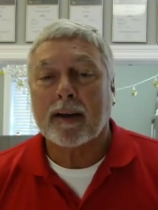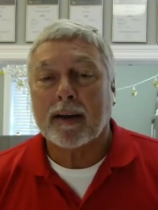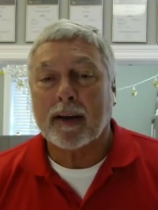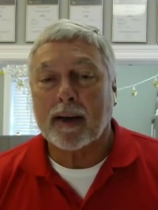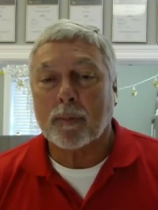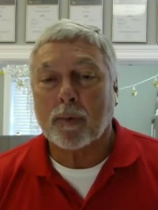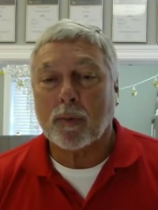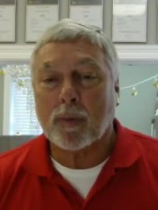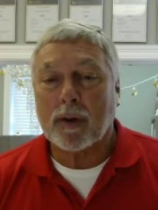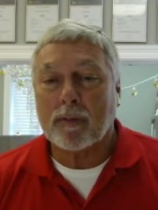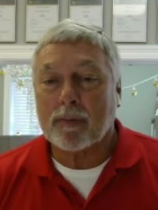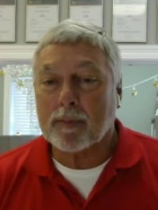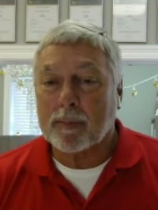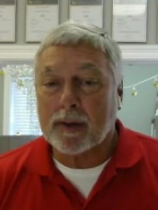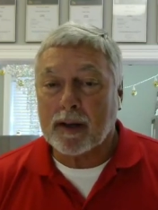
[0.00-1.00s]
Um, a week
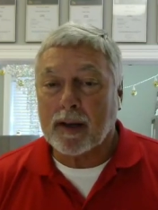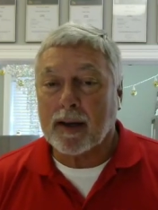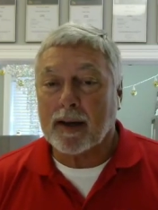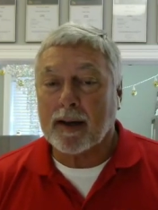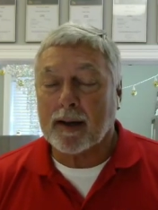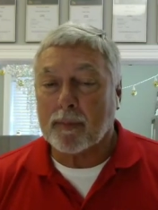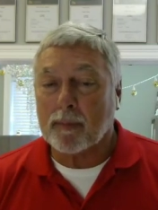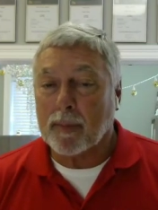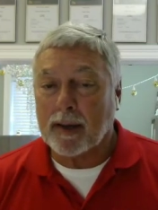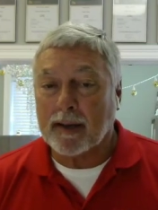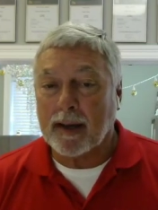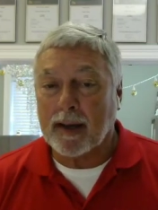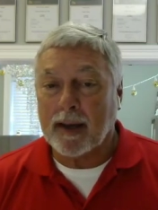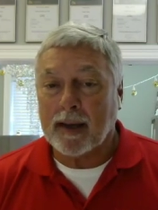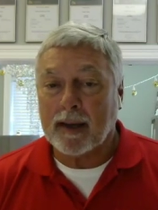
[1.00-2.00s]
from today on
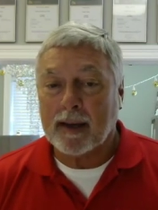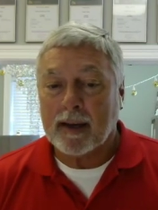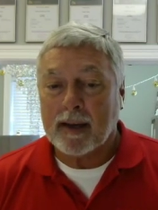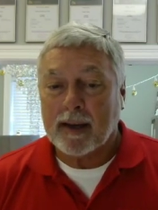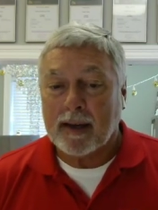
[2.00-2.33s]
Monday.